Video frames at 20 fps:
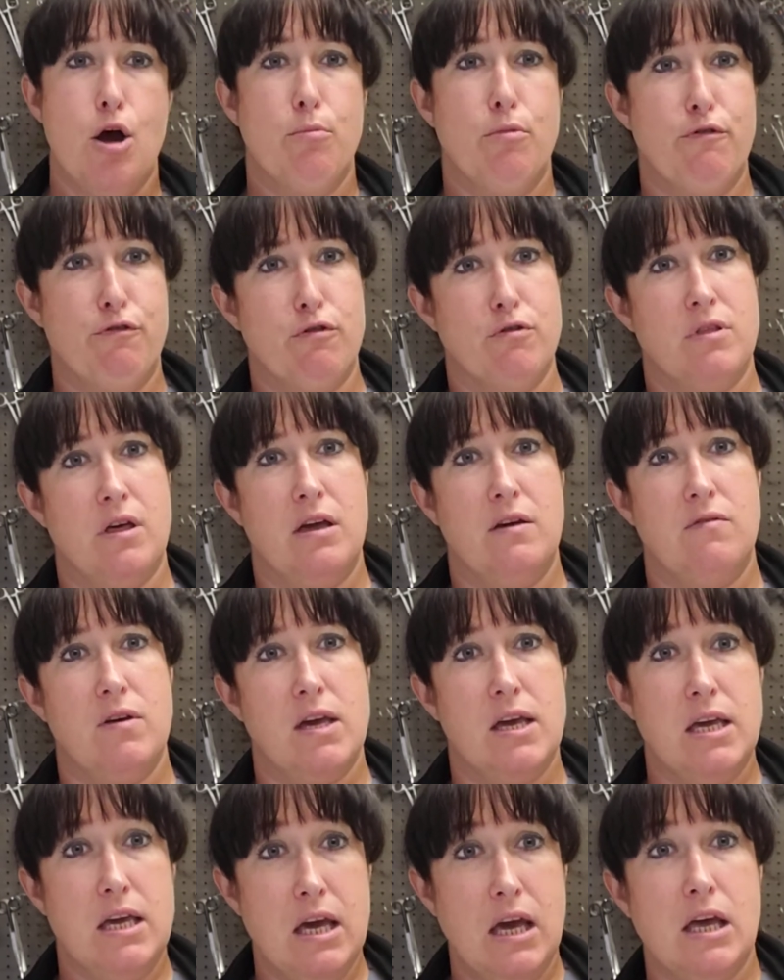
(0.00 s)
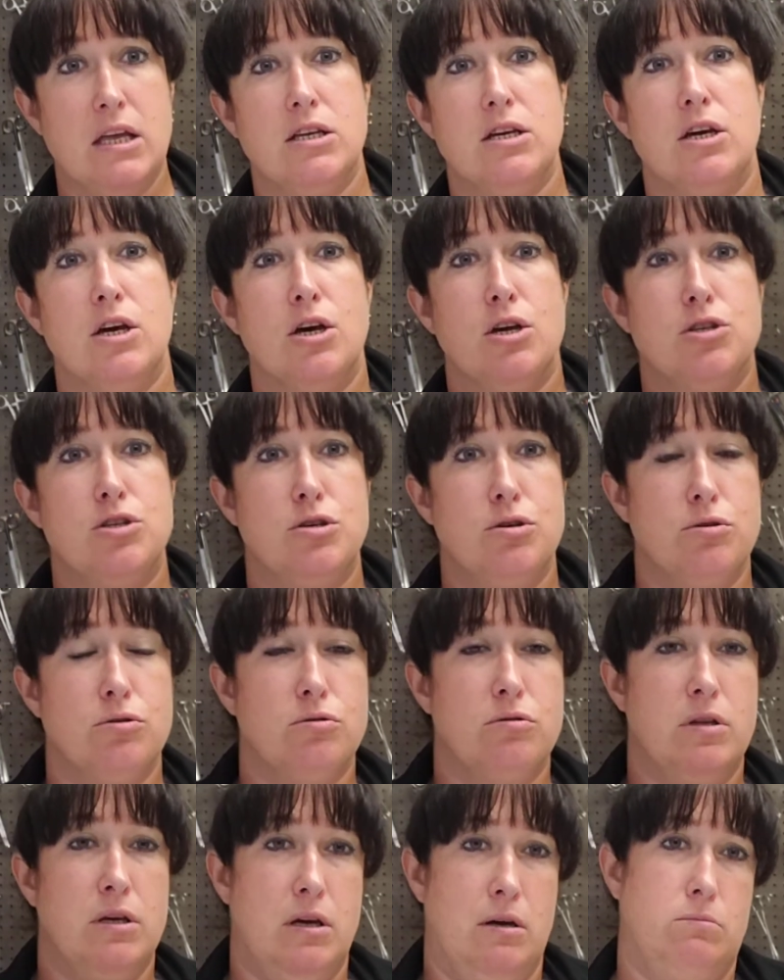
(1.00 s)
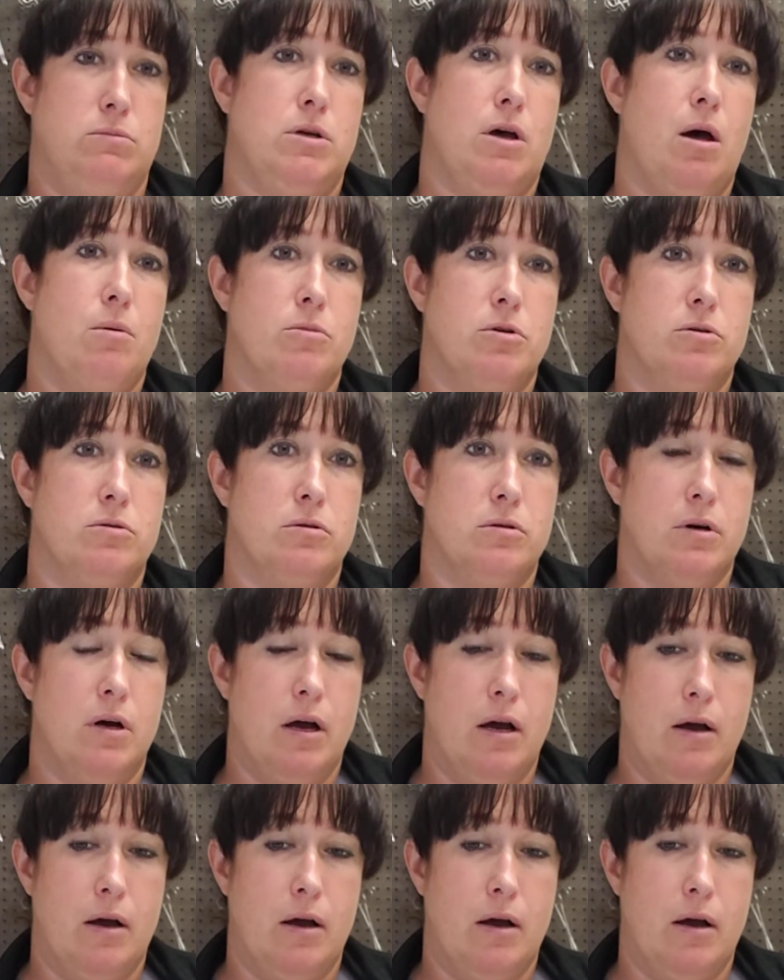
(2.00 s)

before they even get to the abdominal